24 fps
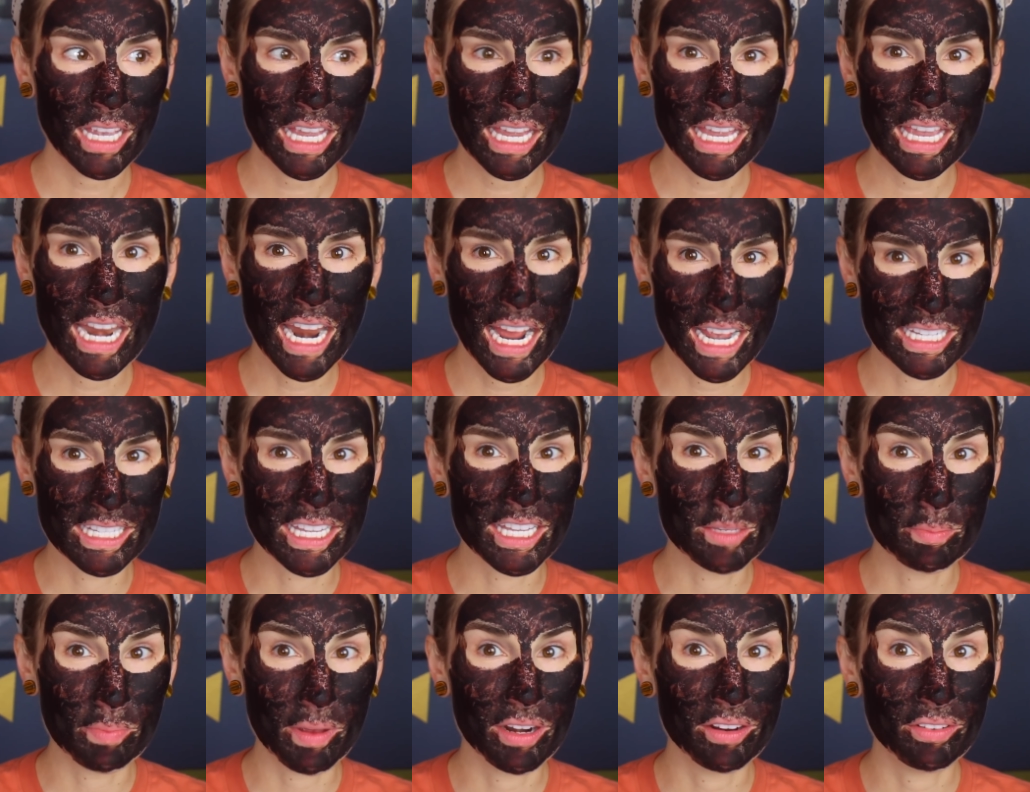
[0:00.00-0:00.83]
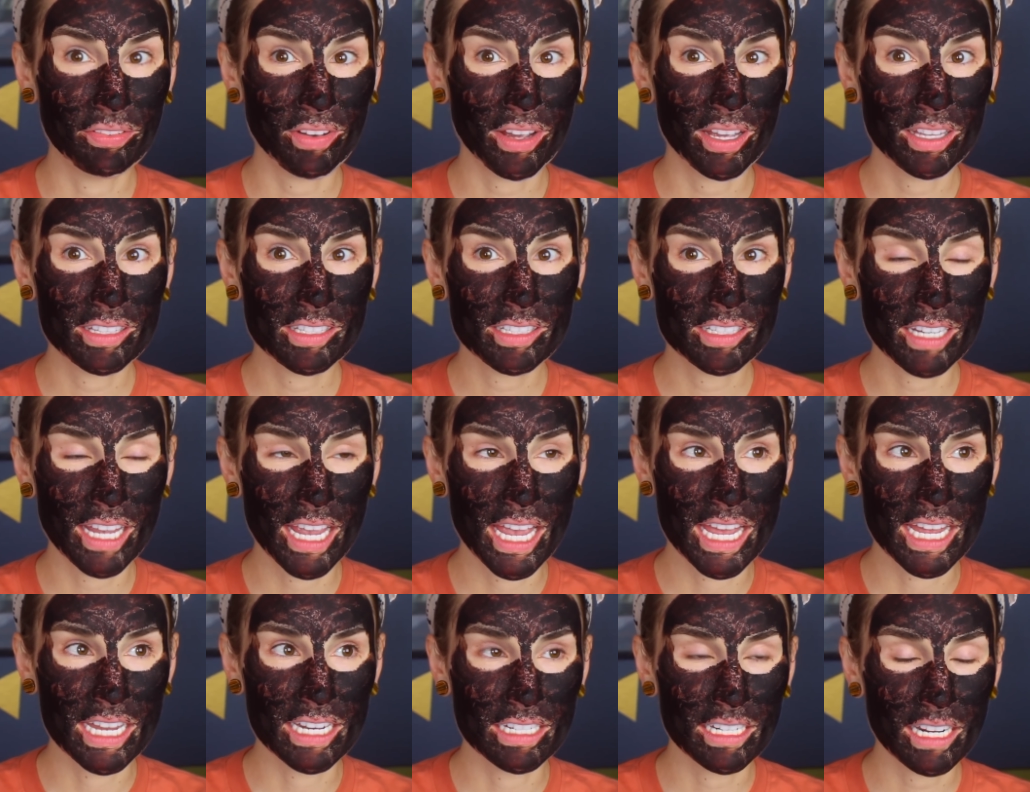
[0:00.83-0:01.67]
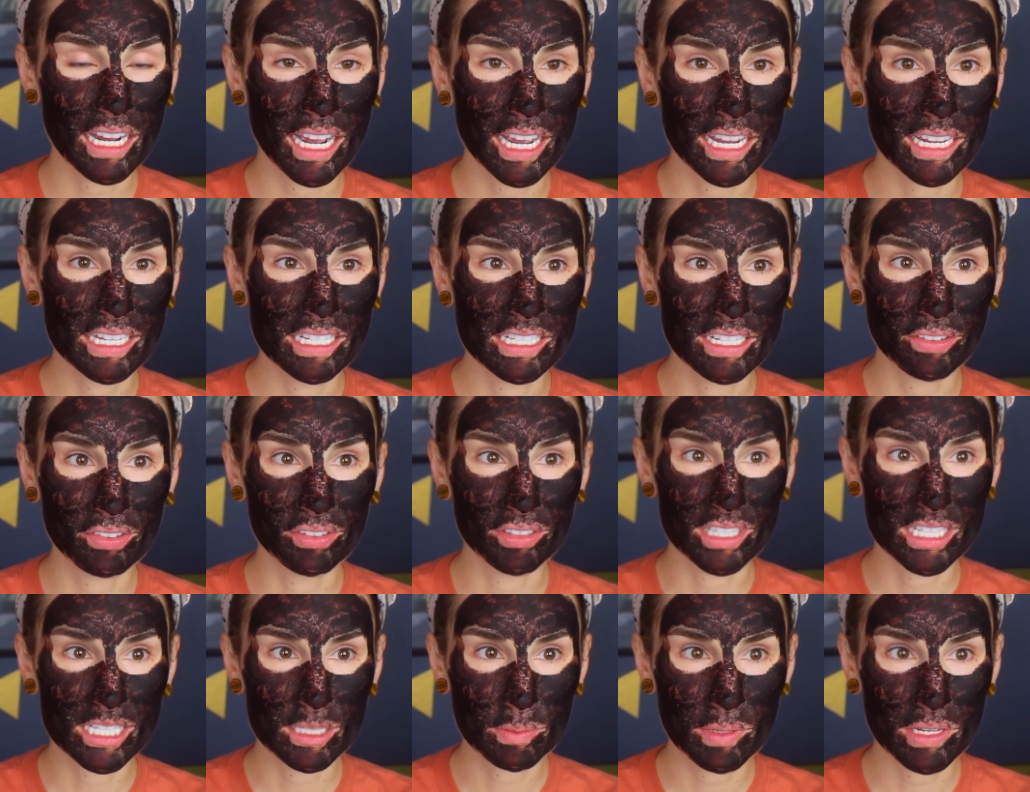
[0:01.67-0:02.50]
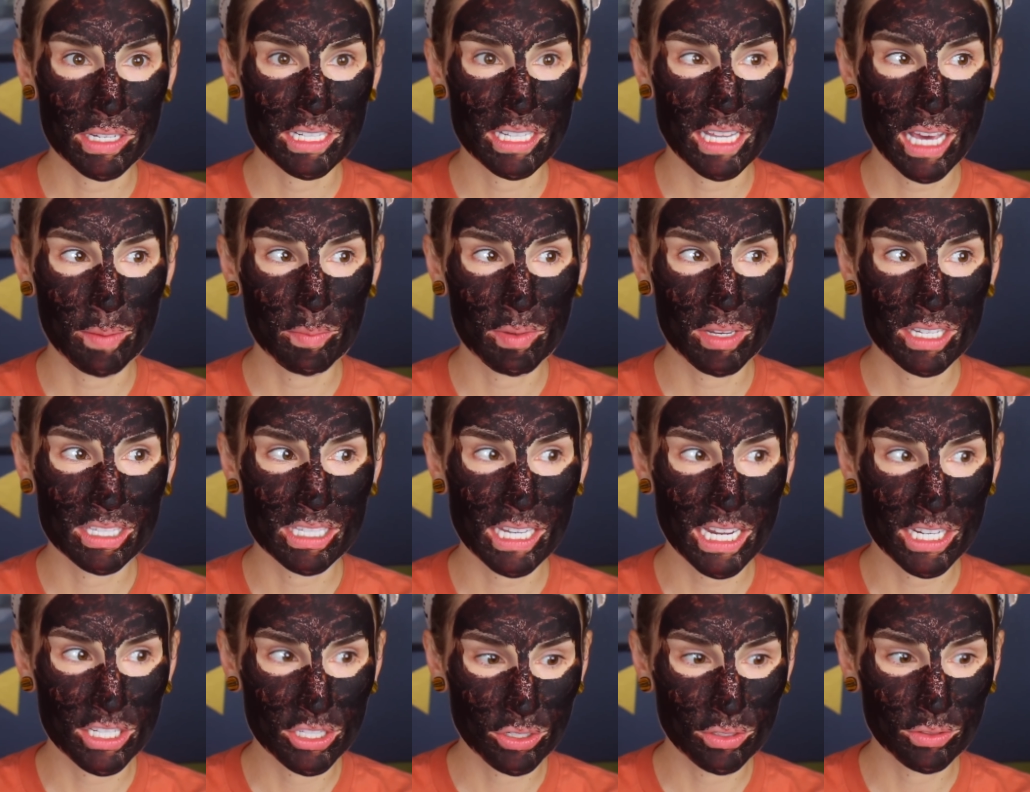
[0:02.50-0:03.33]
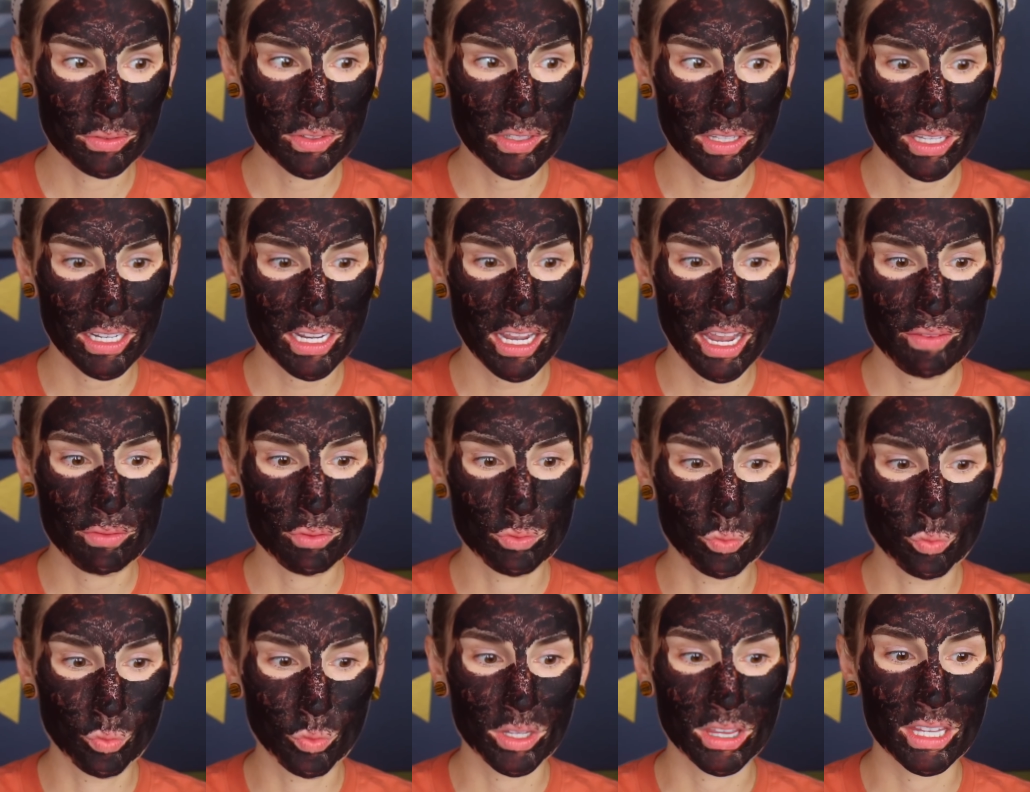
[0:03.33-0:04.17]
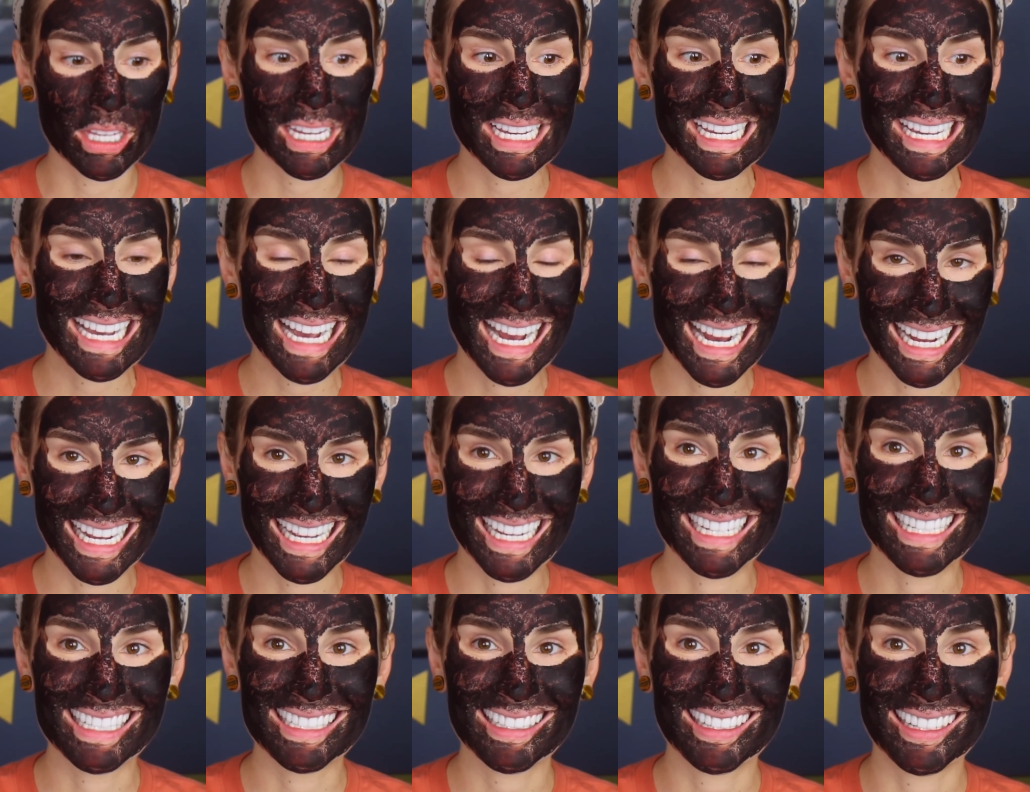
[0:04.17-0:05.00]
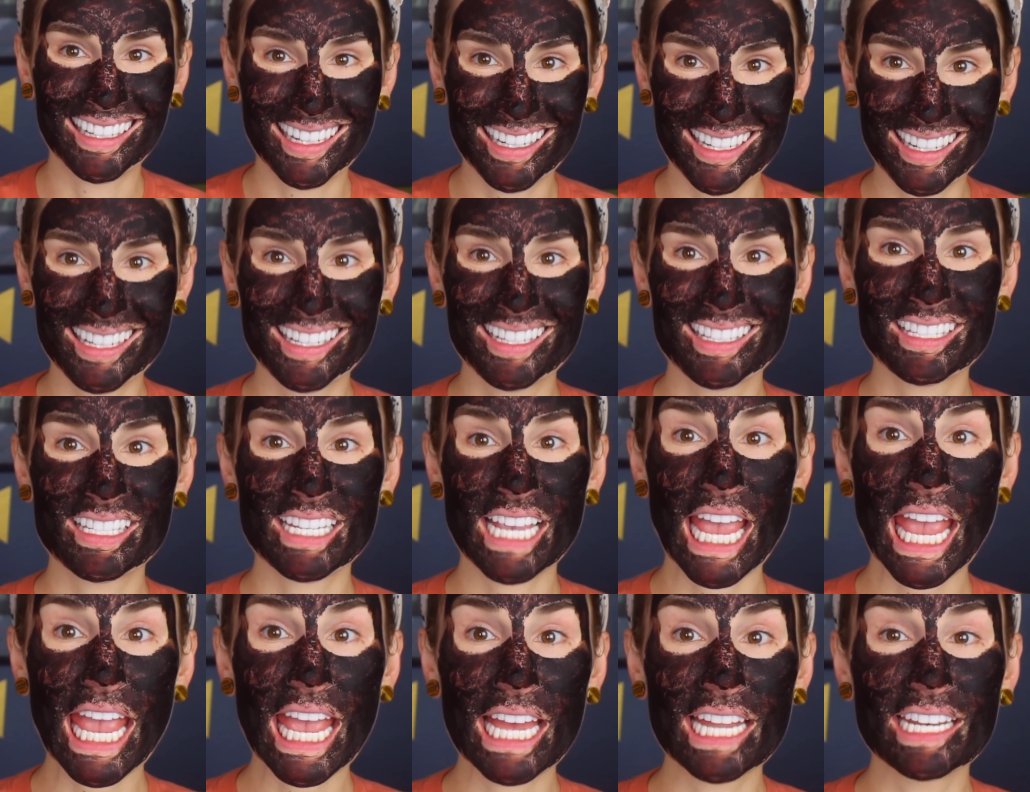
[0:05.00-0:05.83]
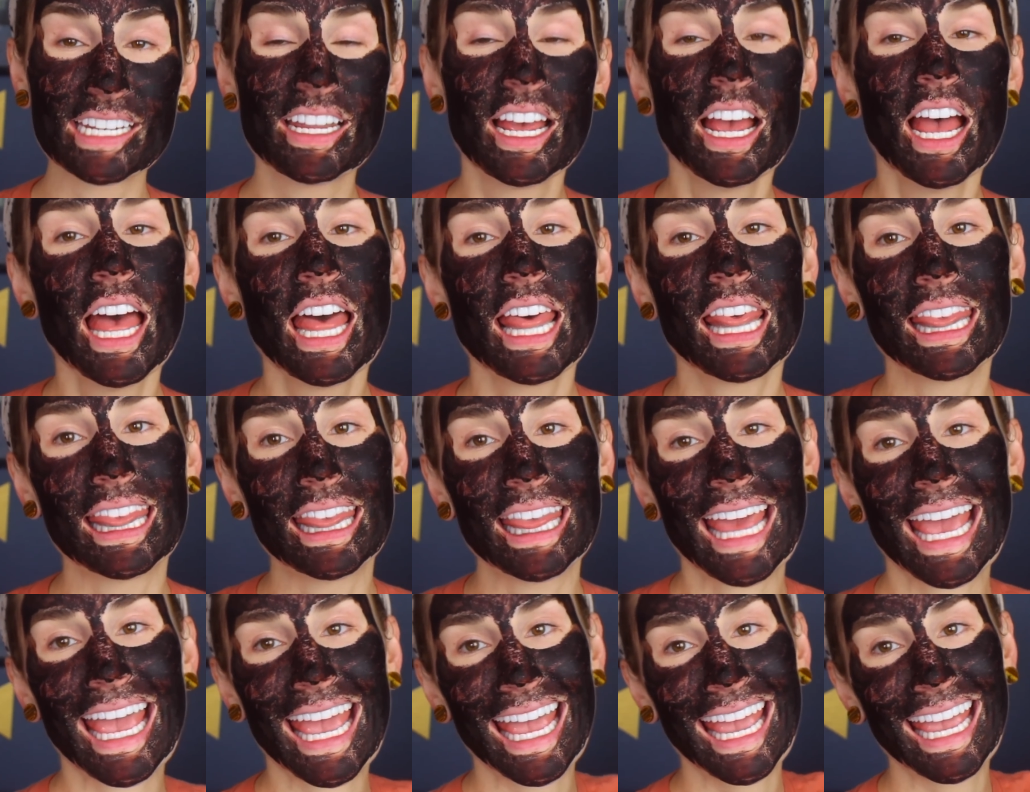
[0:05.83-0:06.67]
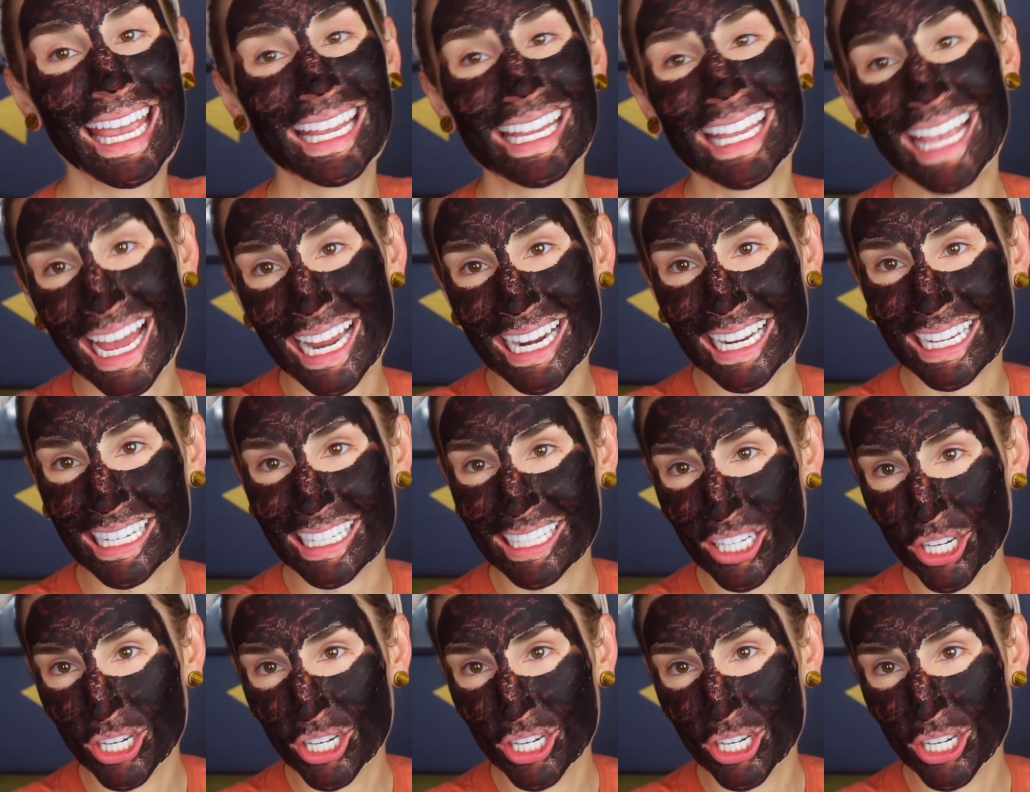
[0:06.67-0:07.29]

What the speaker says: it has its benefits, and I can definitely speak to that because I do feel like I have a really kind audience and they get it.